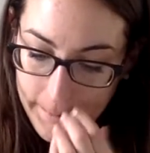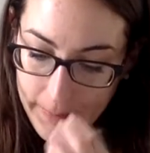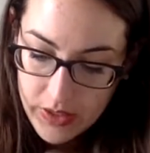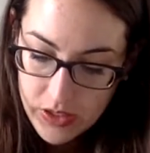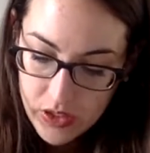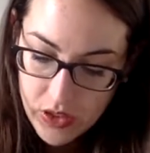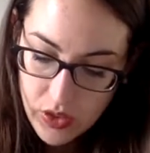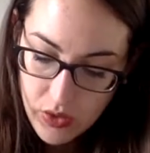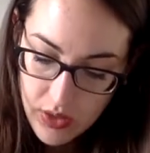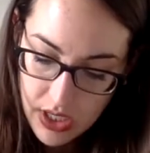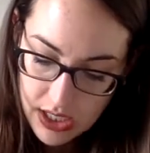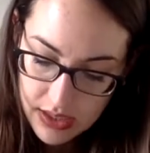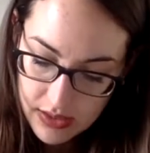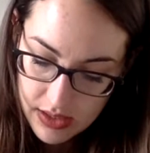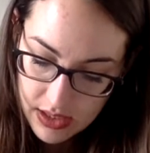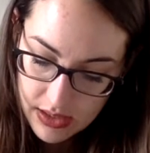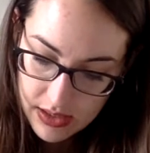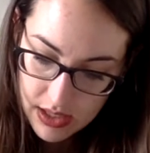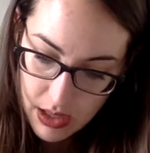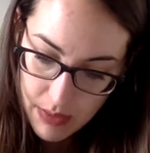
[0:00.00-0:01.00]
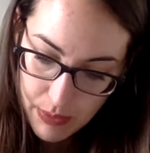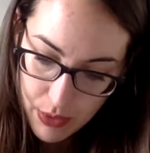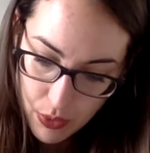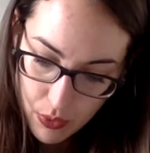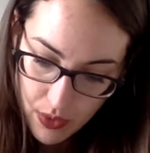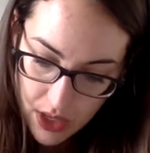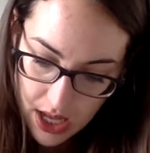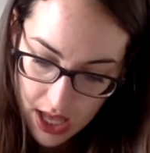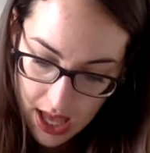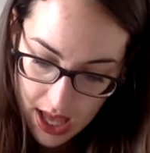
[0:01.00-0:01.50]
So next example
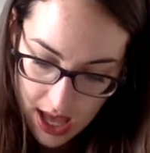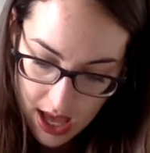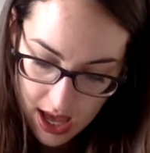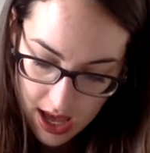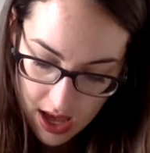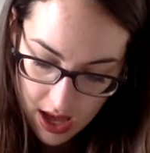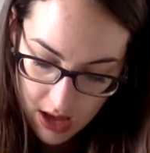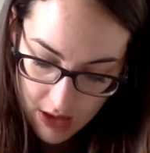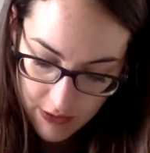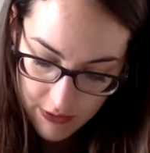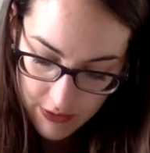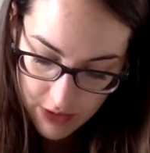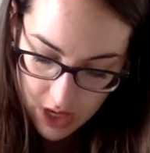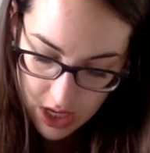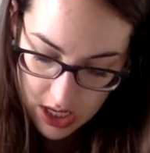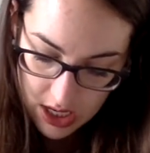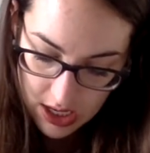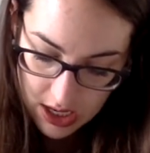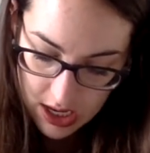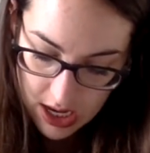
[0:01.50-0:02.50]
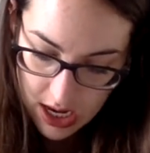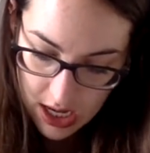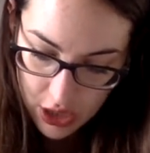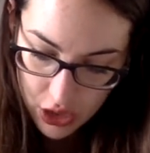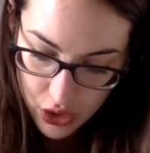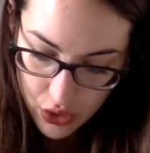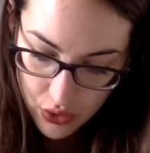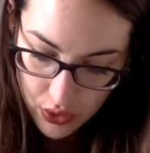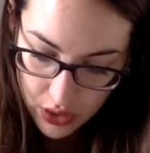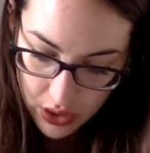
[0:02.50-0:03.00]
we have
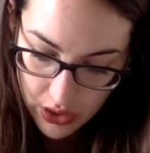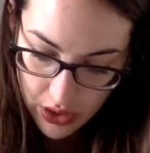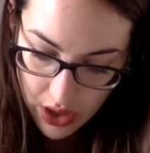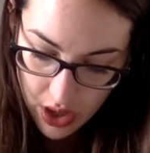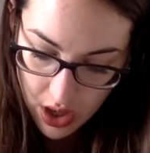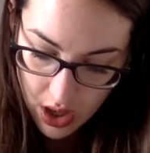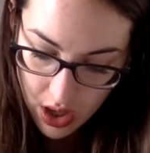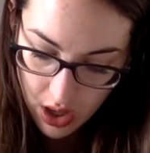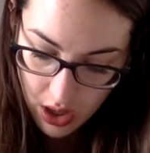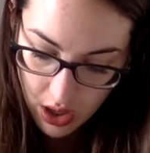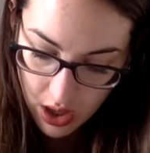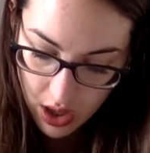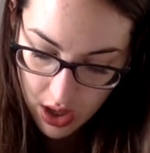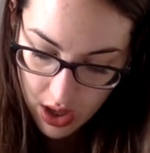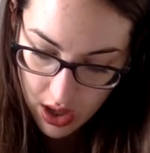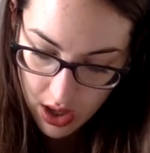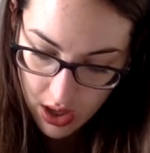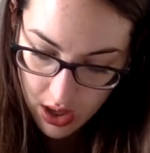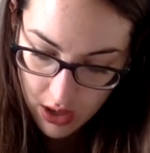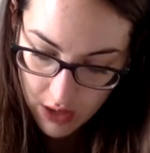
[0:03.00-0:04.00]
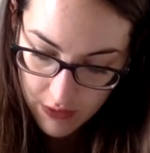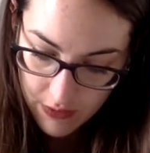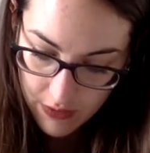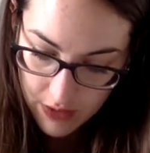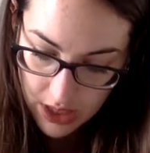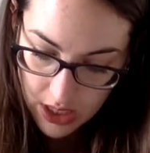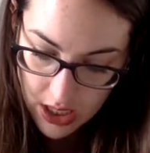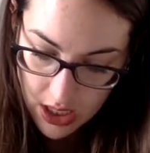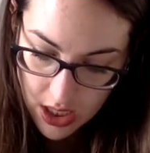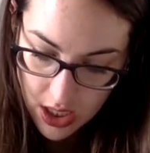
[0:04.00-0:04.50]
natural log of
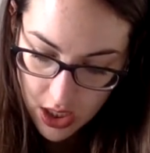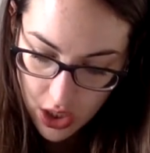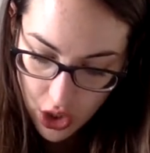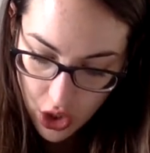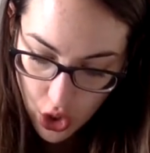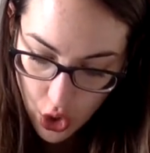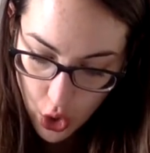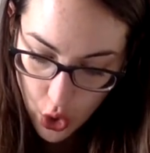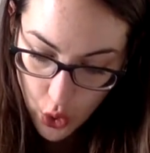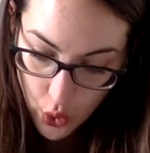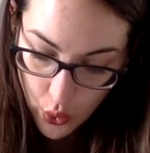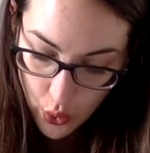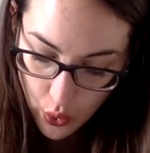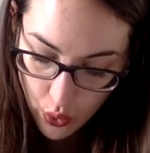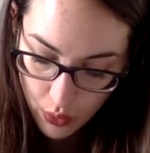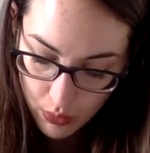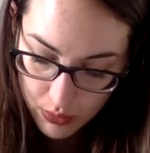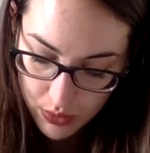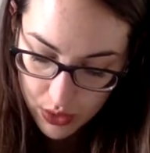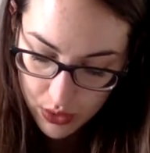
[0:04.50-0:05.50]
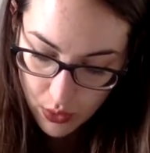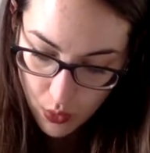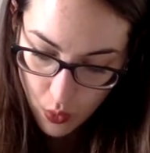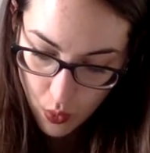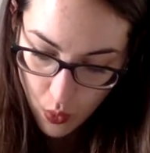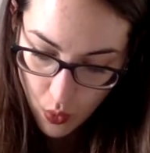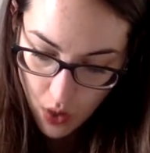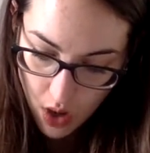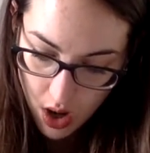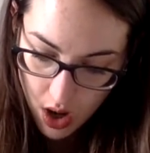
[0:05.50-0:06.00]
e cubed.
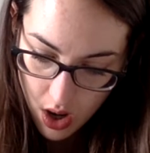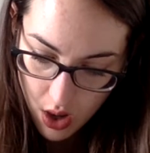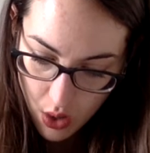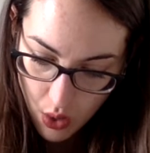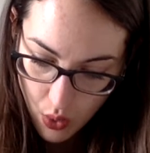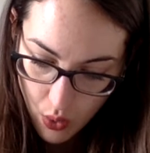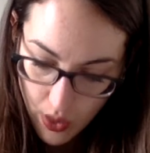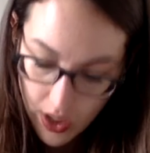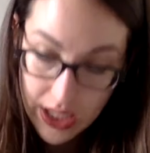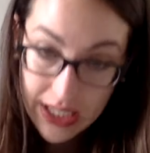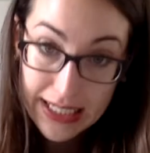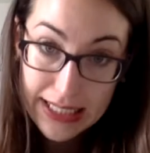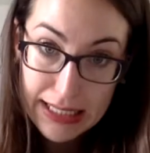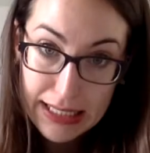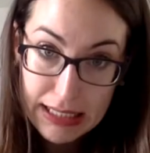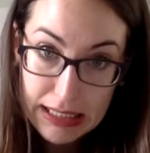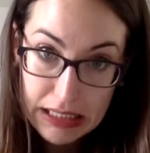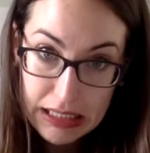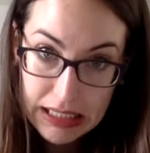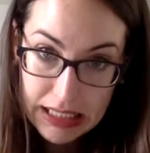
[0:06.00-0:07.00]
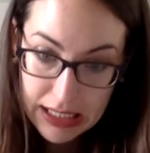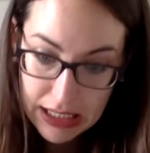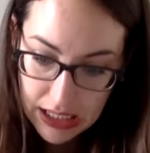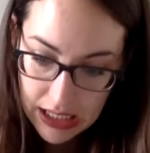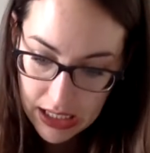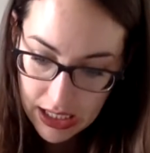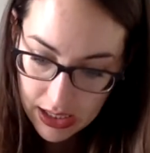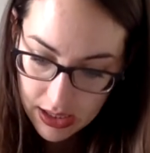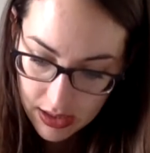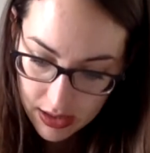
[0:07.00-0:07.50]
Whoa, an
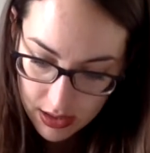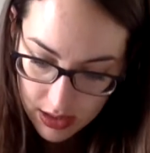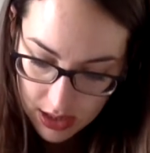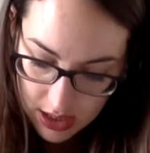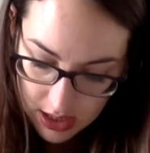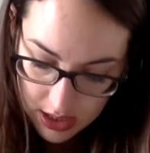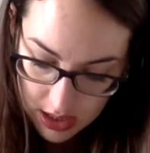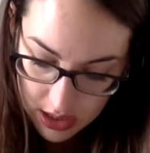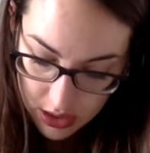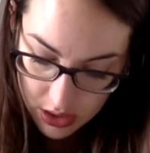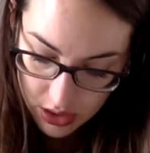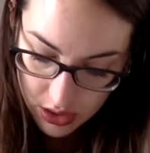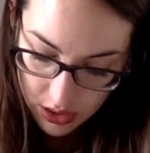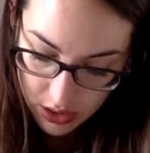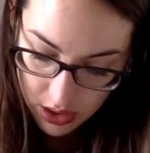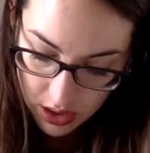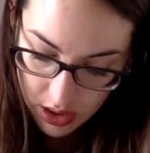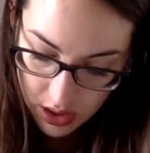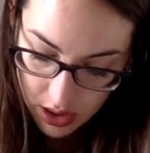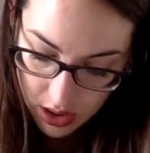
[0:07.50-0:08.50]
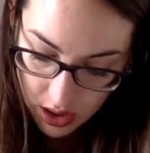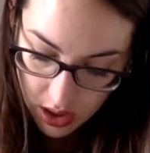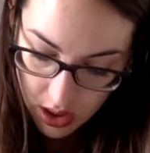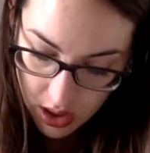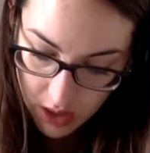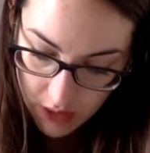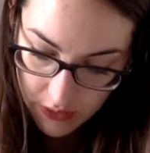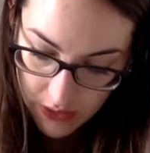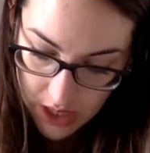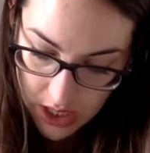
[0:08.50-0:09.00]
e. Natural log
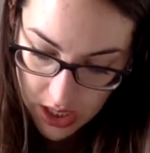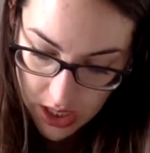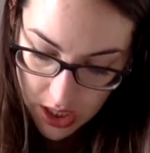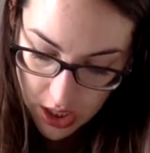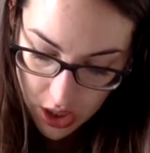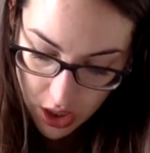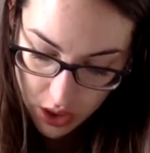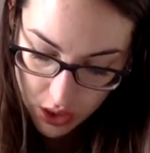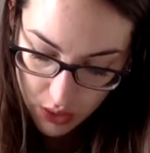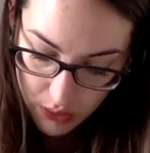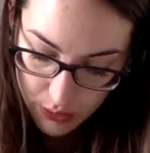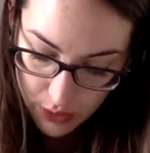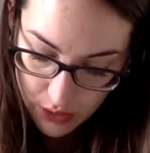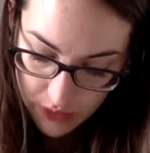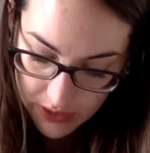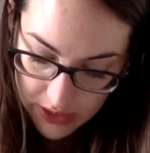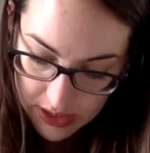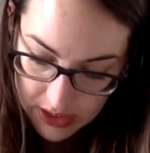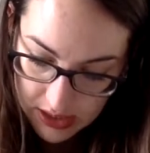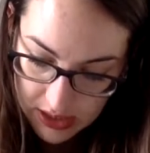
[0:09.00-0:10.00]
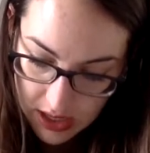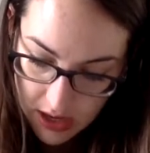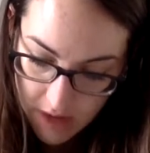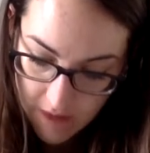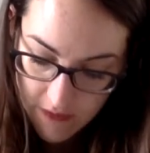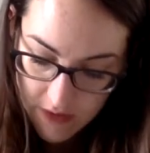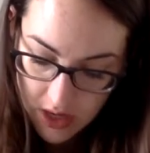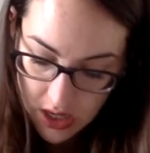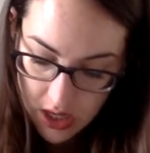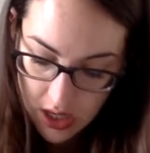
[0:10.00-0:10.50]
of e cubed over
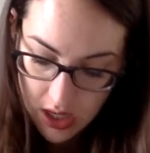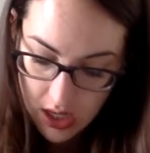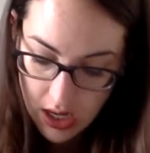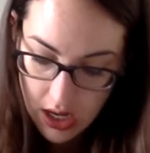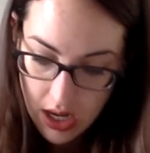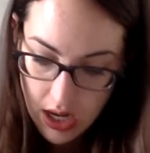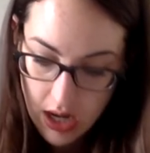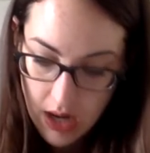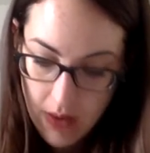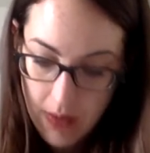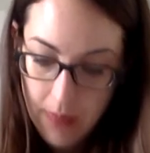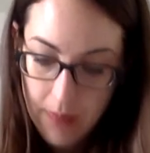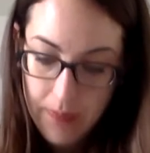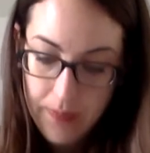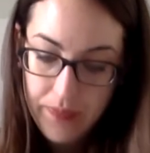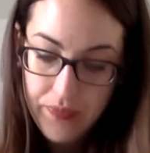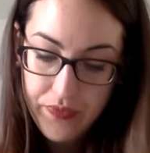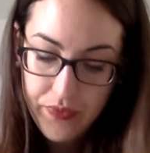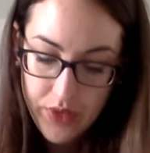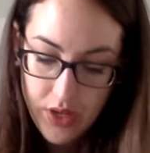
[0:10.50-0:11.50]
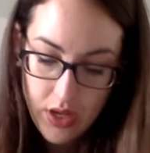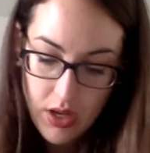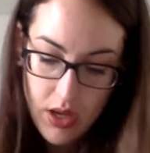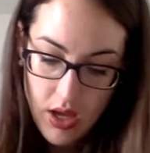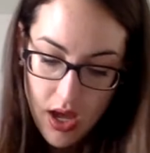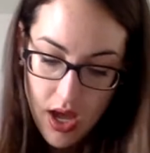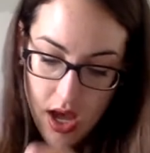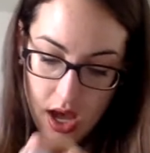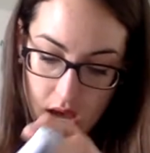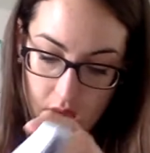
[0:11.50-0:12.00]
7.
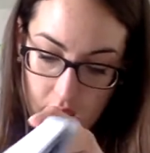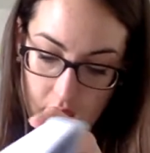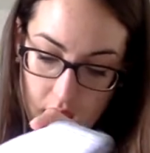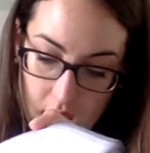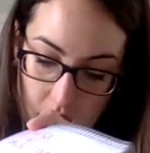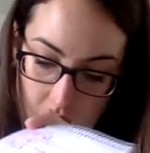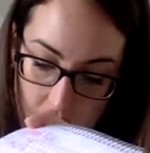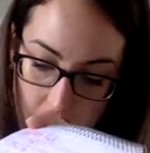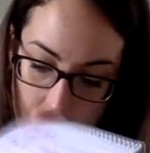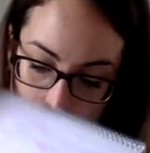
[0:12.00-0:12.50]
Okay.